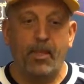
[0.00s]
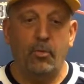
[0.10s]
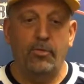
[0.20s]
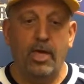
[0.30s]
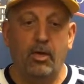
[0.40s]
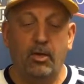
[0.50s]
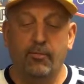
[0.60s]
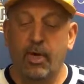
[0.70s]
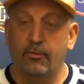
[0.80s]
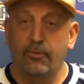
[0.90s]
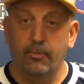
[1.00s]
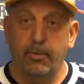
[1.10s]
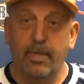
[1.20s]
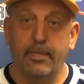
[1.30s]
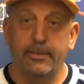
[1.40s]
We've got all of our outfield
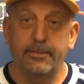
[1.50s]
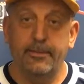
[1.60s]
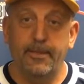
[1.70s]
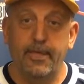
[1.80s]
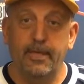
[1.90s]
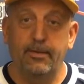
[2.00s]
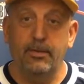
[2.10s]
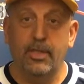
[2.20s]
back. And even